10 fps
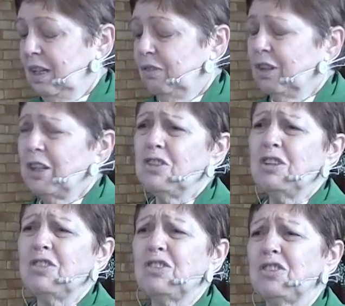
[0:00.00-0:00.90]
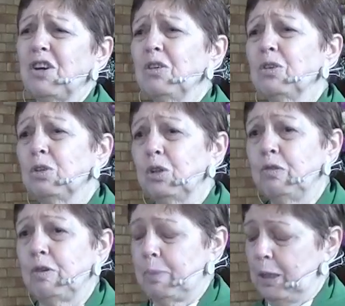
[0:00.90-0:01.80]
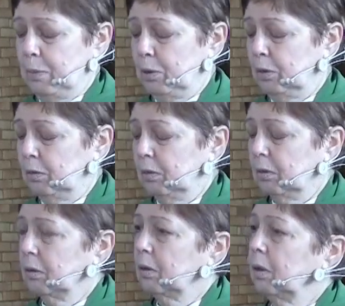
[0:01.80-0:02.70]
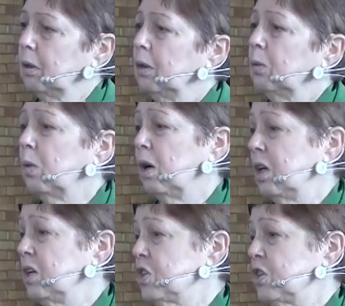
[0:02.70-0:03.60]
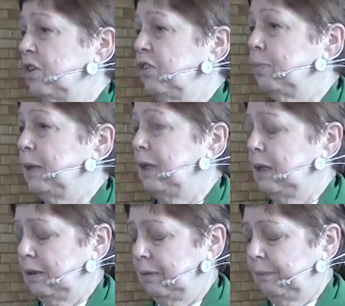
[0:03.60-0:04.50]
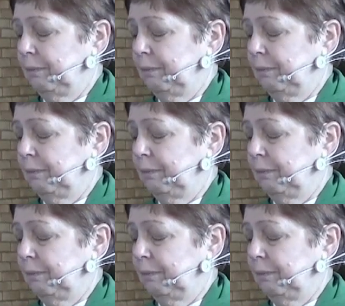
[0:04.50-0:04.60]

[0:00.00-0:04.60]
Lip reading: if religion is so good for people, why should this be?